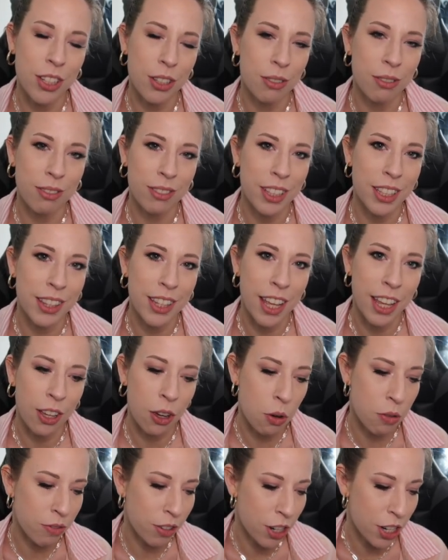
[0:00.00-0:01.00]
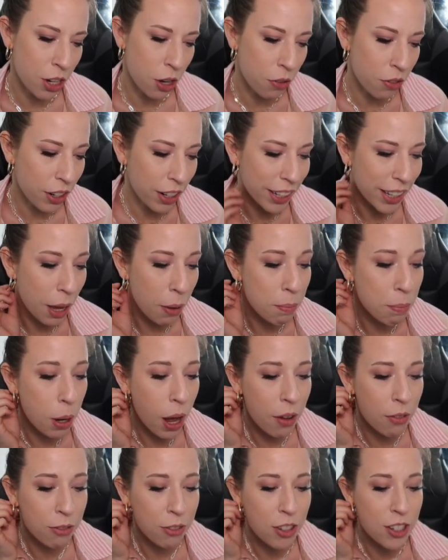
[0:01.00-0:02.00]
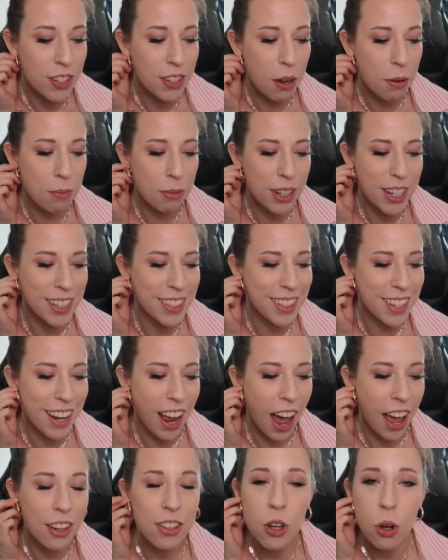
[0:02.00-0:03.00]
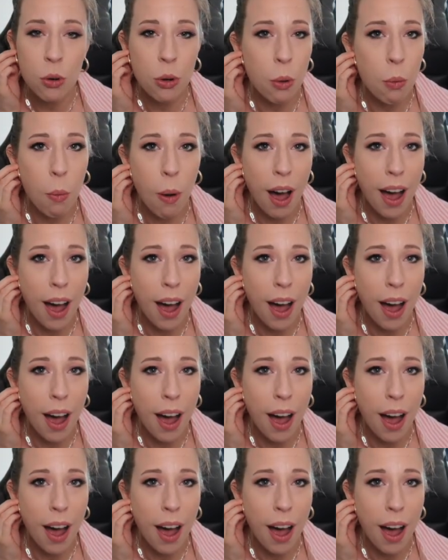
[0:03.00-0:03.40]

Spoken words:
do the thing over and over again. But for some reason, I don't know